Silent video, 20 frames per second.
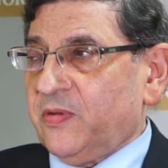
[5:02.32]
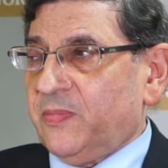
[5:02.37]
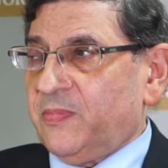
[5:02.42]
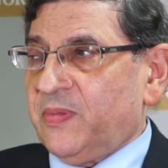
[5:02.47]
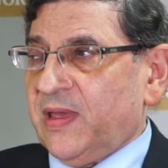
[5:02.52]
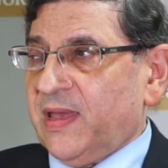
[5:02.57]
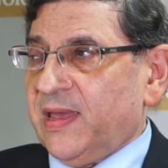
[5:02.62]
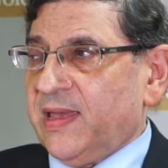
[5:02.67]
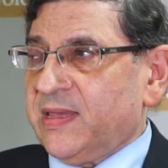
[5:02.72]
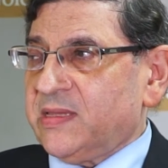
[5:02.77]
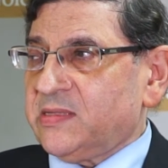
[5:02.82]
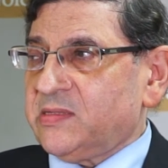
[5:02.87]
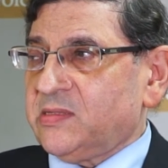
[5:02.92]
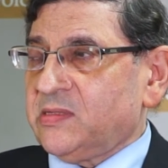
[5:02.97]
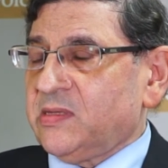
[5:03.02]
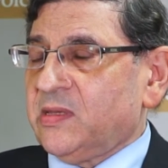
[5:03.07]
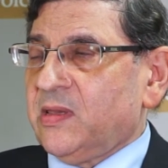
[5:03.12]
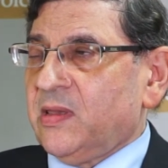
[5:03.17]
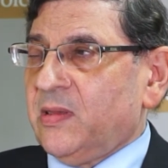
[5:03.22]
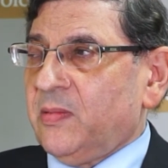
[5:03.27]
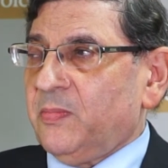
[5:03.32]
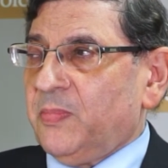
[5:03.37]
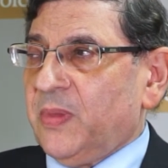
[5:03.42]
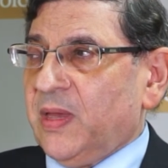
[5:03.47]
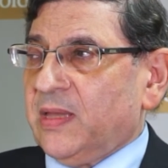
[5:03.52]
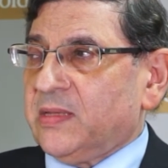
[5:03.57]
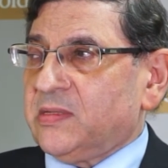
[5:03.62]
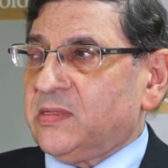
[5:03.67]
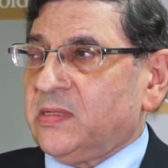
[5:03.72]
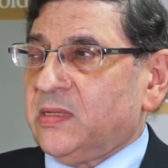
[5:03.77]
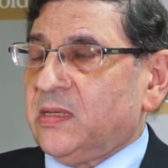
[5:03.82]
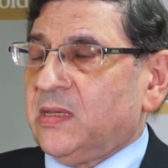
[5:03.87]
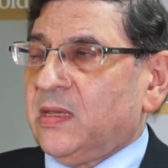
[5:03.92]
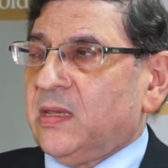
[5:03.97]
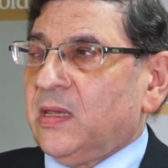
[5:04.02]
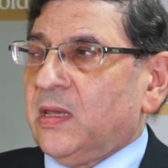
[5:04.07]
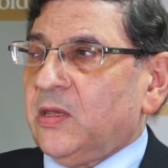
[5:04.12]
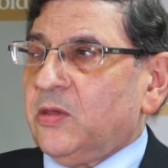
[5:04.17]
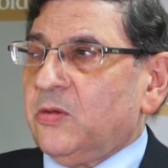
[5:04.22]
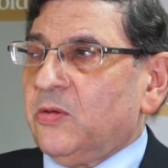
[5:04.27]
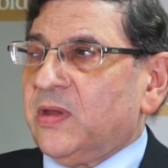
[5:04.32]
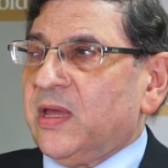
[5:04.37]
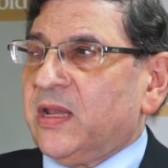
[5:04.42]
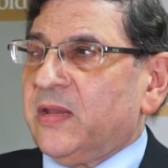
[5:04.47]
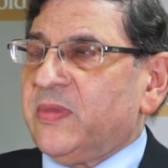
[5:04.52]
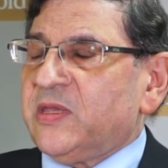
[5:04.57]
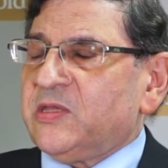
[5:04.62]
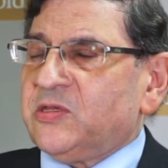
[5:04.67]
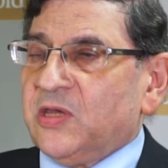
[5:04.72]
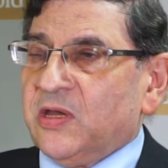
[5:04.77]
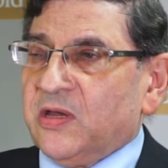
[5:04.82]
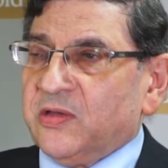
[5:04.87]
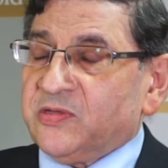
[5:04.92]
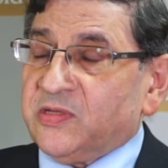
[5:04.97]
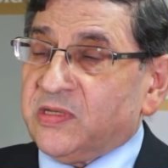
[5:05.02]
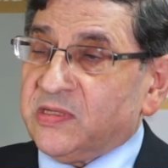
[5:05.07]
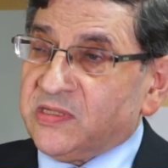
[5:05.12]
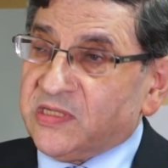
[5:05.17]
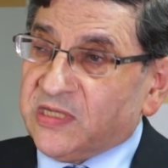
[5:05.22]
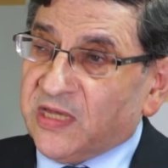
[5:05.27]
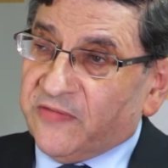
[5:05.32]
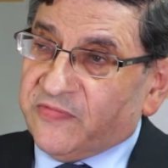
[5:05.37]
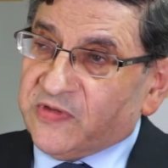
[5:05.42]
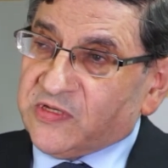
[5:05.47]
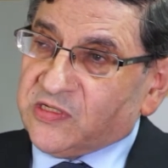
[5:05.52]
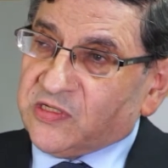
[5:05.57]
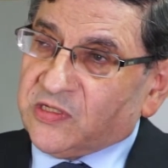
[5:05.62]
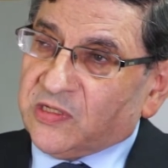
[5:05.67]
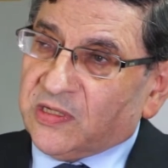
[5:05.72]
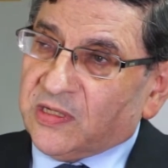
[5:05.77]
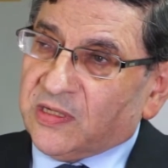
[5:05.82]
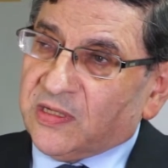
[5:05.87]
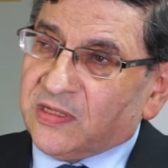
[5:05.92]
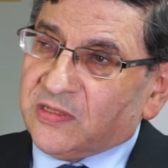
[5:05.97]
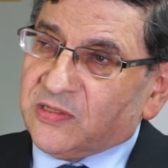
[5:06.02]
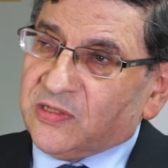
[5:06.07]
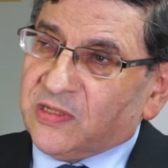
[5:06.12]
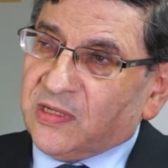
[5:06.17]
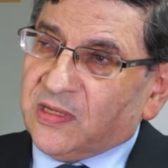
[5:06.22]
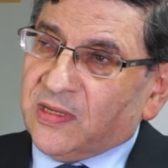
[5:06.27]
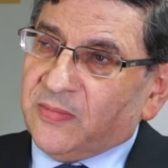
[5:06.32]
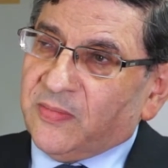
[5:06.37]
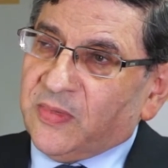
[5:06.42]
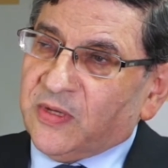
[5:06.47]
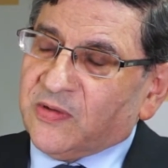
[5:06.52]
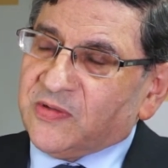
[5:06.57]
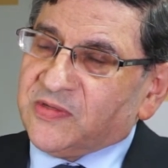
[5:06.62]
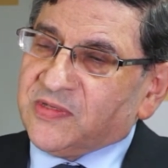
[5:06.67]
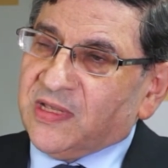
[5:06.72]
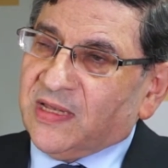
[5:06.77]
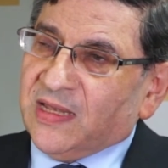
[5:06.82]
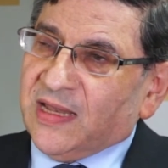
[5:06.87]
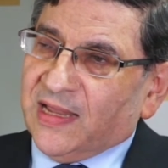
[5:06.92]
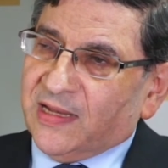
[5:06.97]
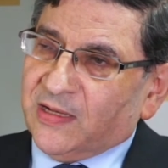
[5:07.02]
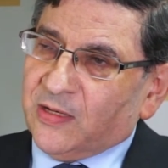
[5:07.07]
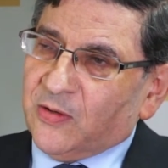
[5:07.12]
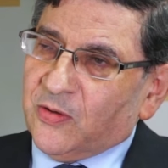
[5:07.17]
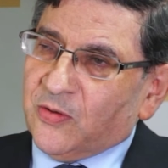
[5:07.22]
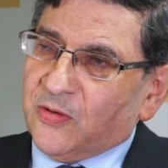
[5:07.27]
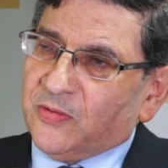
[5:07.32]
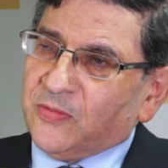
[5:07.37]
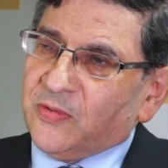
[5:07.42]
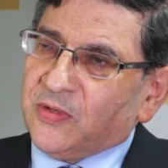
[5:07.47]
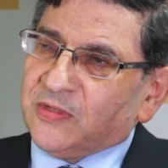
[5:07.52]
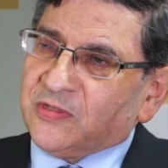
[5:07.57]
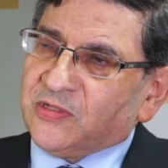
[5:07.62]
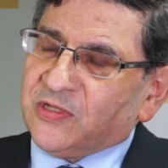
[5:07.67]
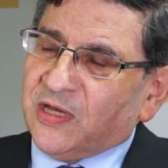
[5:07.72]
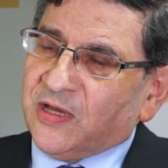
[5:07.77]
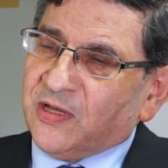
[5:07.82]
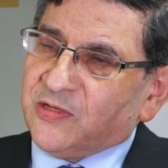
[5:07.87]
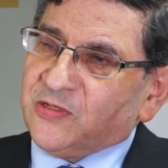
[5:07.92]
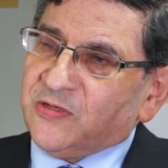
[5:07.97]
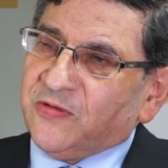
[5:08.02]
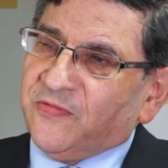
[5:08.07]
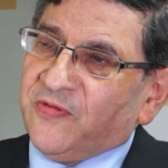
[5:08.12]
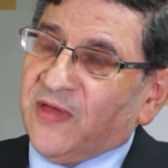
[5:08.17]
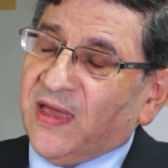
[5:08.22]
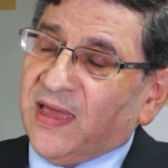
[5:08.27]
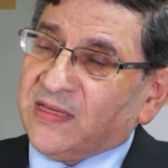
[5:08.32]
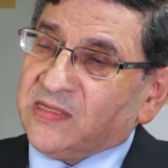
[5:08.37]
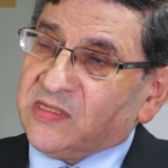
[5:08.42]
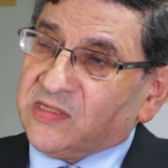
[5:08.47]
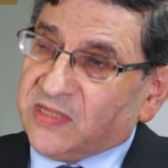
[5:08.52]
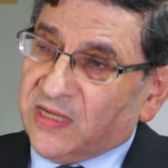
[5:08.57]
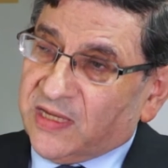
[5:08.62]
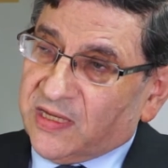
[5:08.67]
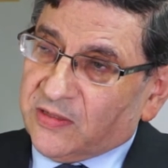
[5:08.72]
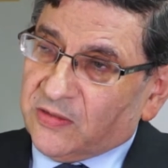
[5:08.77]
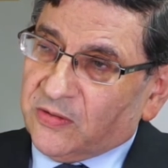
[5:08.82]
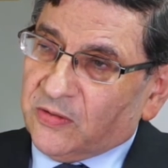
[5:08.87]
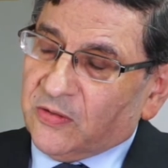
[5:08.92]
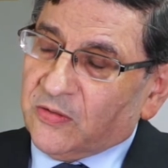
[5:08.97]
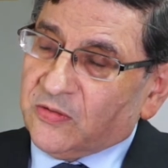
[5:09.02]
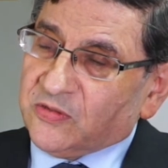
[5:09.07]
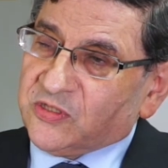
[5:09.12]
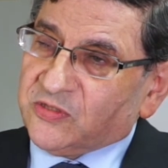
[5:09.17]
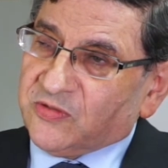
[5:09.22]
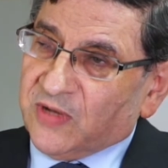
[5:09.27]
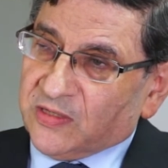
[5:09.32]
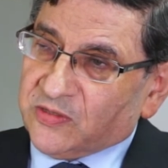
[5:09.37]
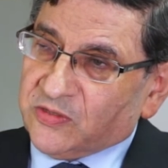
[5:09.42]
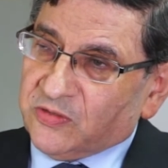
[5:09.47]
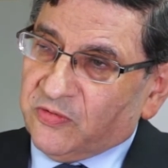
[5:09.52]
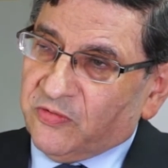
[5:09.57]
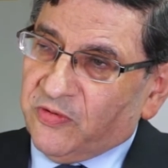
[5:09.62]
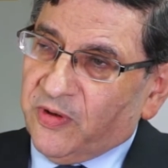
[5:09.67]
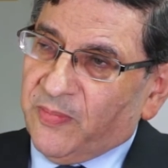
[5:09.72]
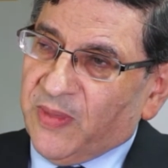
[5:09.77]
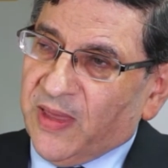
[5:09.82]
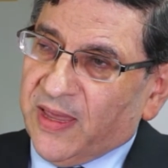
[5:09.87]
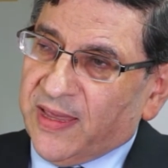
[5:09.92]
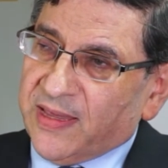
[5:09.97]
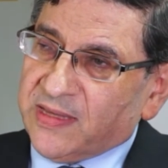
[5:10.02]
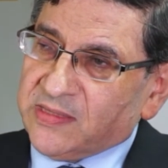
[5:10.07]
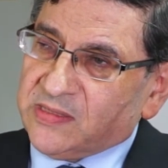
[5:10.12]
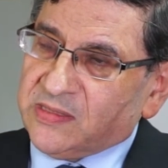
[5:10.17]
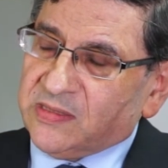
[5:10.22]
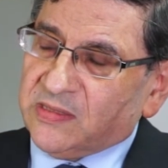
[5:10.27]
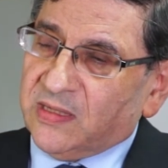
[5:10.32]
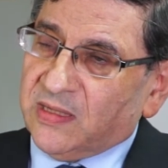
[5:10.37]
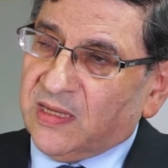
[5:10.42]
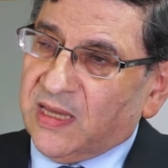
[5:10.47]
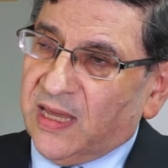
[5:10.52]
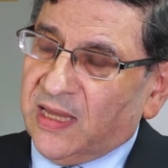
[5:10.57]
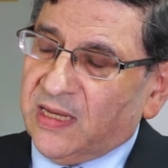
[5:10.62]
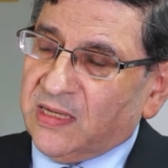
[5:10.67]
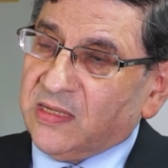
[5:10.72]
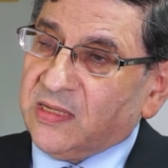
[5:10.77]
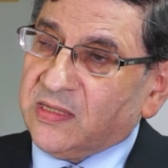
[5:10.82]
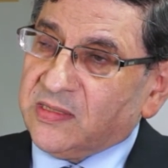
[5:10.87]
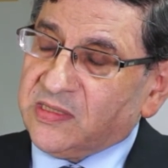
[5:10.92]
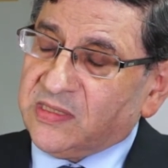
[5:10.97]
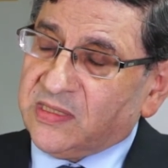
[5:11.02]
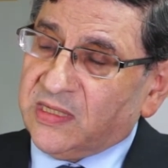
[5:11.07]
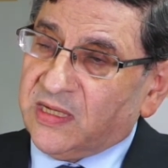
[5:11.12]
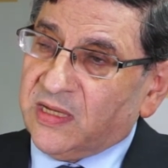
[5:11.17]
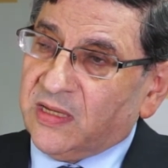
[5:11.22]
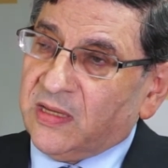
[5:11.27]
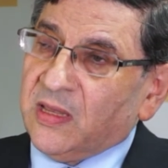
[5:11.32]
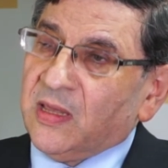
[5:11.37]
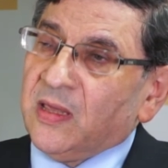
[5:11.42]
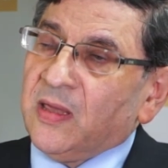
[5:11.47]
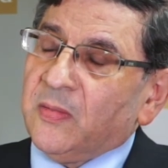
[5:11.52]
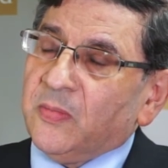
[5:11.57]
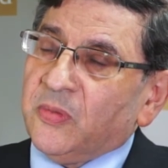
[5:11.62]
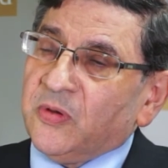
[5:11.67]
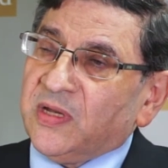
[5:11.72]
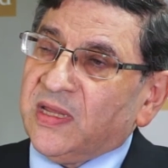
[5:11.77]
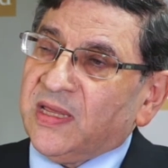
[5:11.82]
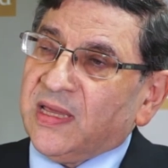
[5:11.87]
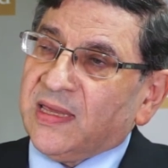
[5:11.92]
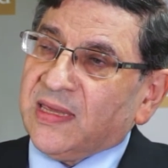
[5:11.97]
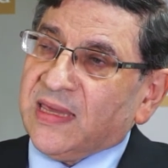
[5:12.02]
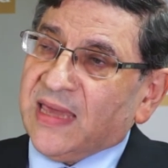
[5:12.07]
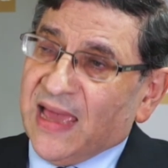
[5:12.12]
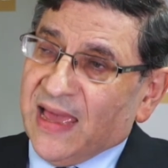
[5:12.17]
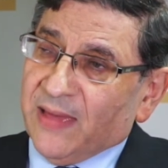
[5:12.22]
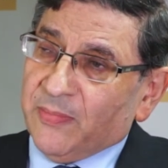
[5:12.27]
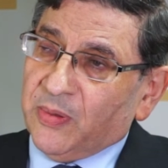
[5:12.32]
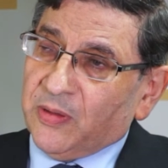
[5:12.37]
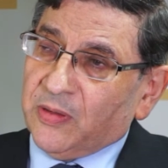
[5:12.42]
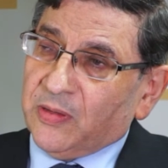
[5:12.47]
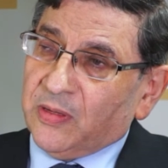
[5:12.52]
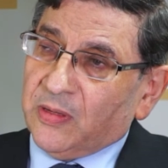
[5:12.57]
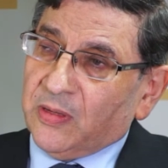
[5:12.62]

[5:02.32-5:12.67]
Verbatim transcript: repairs, but you're going to be charged a service charge because the landlord will charge you for external or structural repairs, again consider putting a cap